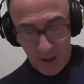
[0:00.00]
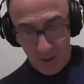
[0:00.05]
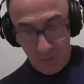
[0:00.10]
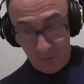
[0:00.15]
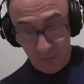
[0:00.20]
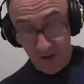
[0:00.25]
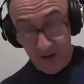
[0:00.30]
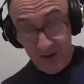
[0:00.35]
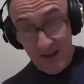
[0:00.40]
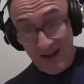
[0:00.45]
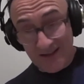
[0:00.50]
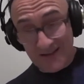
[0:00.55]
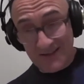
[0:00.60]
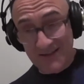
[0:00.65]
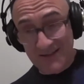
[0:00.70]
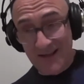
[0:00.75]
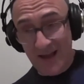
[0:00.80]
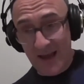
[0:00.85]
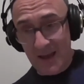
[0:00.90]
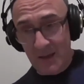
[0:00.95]
The next
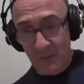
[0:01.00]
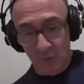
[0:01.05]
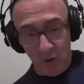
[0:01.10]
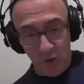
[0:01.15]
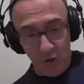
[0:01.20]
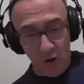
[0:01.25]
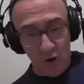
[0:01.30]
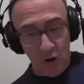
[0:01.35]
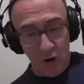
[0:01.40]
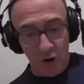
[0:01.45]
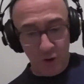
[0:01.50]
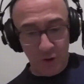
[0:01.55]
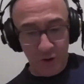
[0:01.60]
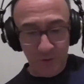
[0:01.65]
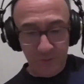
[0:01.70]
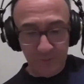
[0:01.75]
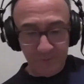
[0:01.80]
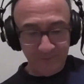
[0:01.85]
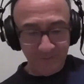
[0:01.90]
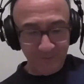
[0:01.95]
game on
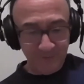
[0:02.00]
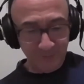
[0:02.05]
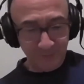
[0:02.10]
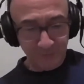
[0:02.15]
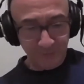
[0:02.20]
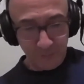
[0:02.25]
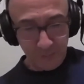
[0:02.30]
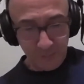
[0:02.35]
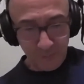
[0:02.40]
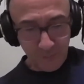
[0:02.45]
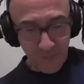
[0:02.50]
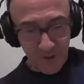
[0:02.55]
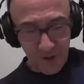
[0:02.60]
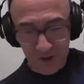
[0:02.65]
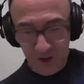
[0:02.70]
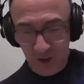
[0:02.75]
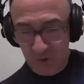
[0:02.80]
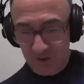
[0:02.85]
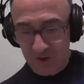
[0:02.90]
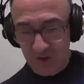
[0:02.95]

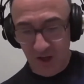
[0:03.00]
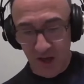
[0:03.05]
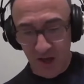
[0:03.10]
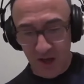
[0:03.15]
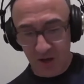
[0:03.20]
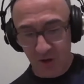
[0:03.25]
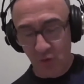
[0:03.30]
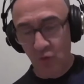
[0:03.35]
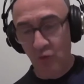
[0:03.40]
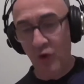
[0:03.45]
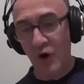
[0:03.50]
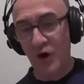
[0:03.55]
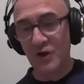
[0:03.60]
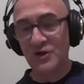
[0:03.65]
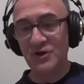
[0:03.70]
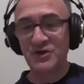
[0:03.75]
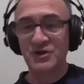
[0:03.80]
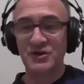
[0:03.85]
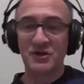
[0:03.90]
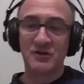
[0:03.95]
Tuesday
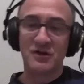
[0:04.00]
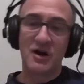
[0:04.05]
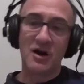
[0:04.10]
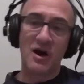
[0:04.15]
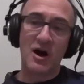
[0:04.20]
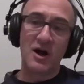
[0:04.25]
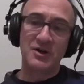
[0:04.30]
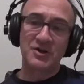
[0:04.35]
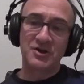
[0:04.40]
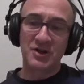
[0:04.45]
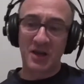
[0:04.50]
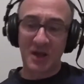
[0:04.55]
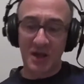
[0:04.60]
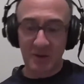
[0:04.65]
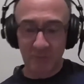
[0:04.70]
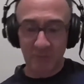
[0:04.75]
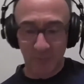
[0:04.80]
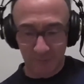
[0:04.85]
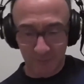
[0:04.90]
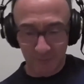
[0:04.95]
was our
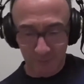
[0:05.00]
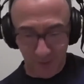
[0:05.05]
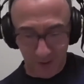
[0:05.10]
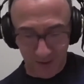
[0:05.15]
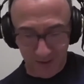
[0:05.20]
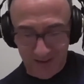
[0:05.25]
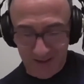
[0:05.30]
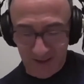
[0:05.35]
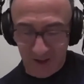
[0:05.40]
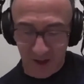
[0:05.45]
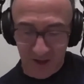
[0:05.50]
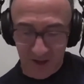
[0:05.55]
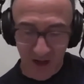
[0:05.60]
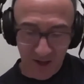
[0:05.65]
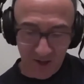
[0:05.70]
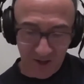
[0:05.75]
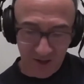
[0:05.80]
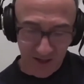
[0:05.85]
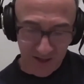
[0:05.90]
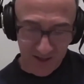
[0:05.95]
team, Leeds
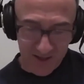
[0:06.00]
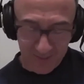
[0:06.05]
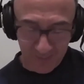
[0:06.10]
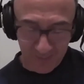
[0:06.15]
United,